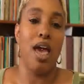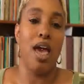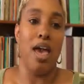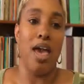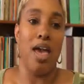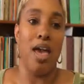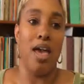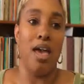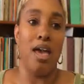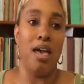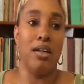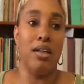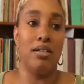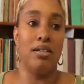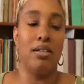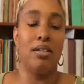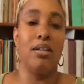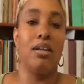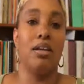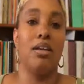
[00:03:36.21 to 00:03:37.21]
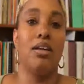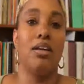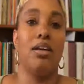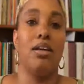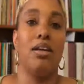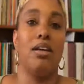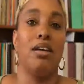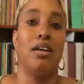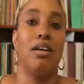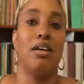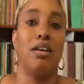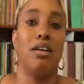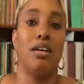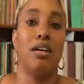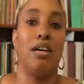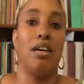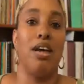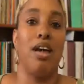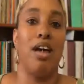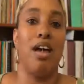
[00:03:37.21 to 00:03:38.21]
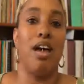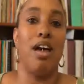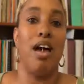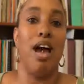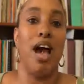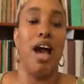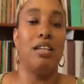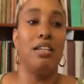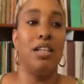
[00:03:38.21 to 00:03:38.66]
And I